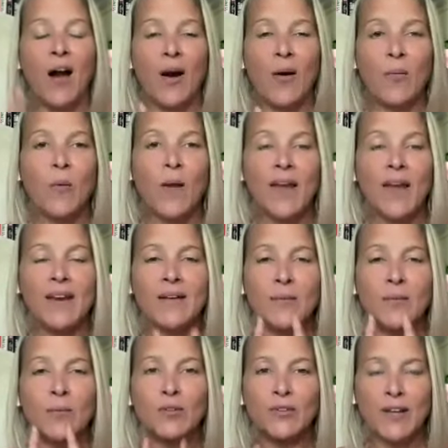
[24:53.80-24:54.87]
our weight
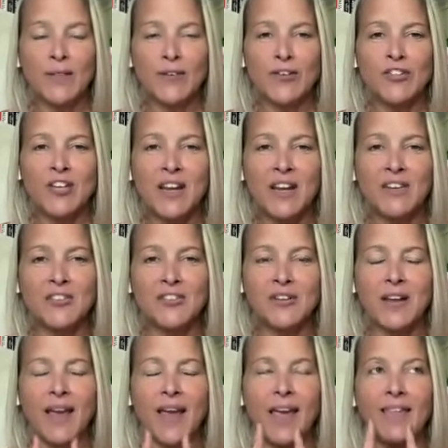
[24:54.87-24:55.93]
will never change.
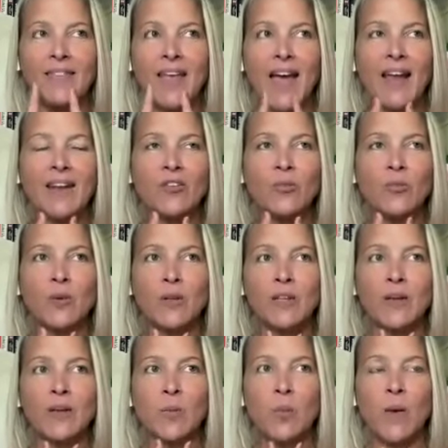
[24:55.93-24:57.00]
And that is
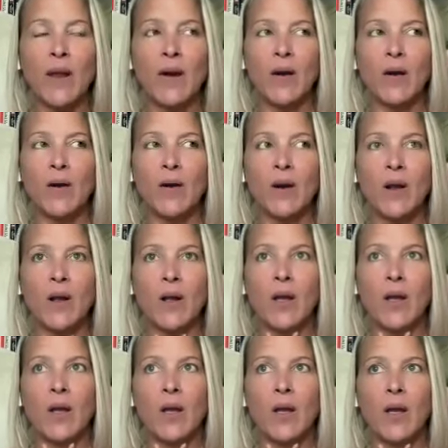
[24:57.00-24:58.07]
really where
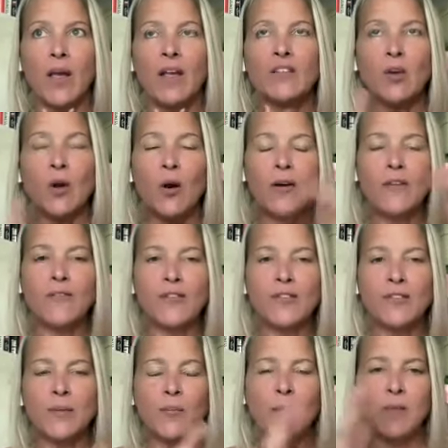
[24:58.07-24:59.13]
it's hard for
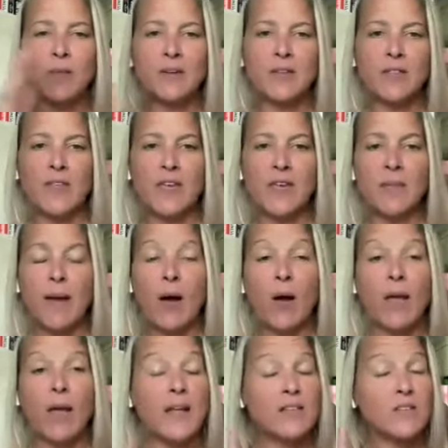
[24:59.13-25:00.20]
some women to think
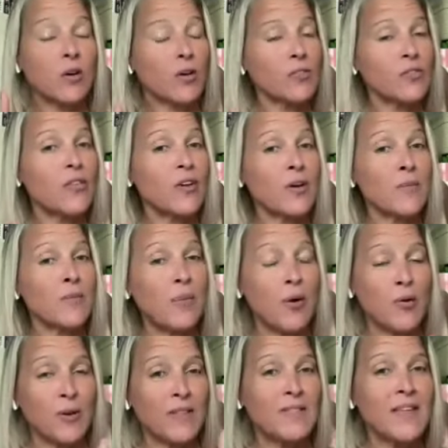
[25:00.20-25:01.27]
about. And that's also the
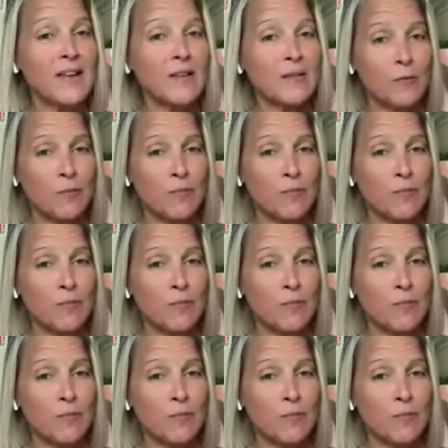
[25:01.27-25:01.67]
component that is